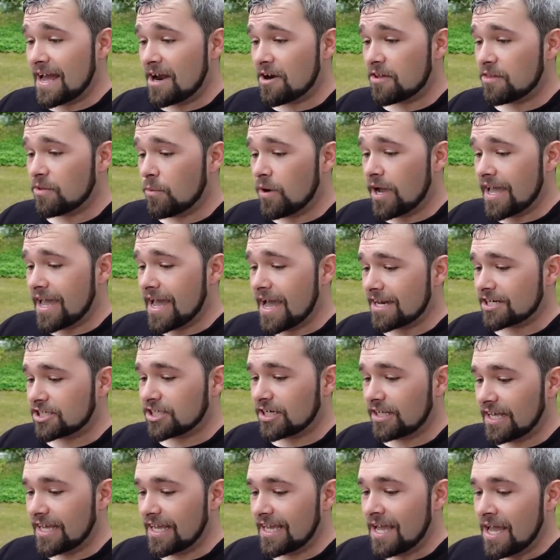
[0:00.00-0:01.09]
out of the way,
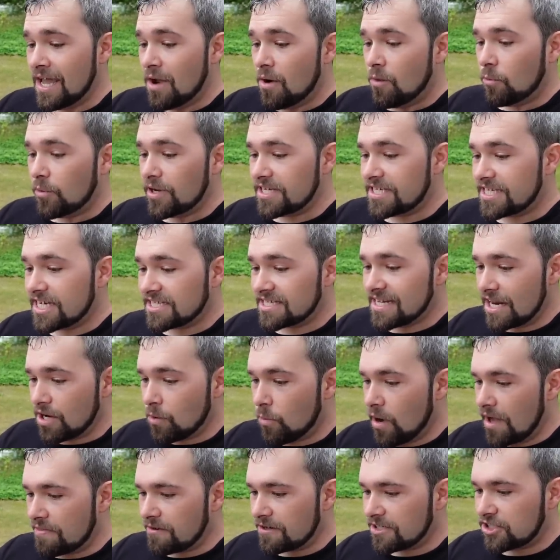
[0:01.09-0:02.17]
actually, we just got a
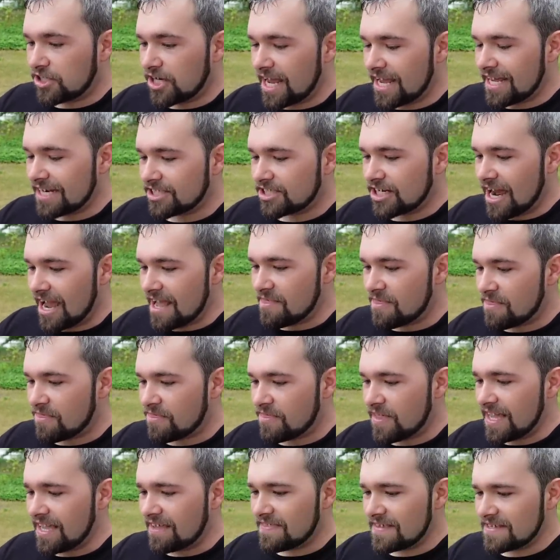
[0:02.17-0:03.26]
weather change. I
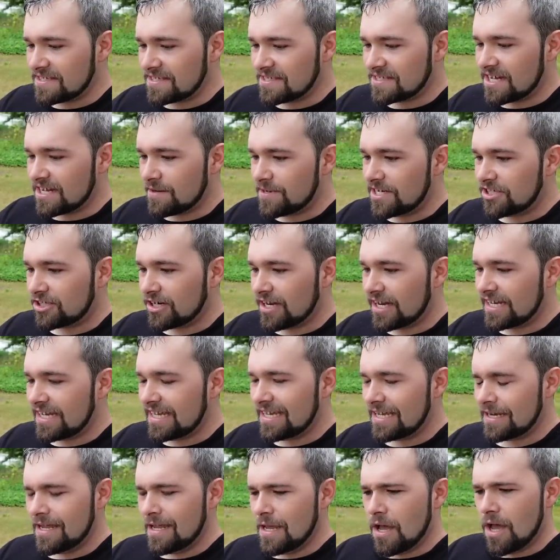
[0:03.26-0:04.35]
think this is gonna be shiny.
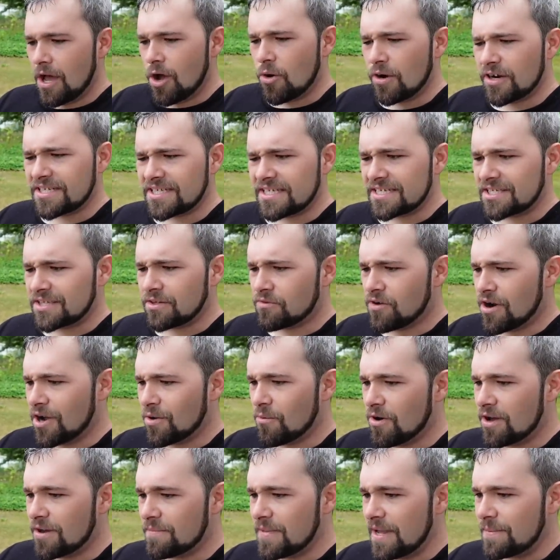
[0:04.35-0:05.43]
Oh, or is this the wrong
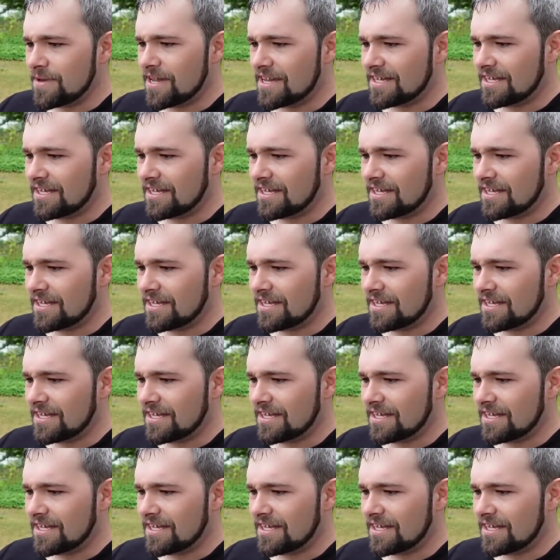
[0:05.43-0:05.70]
one? Maybe I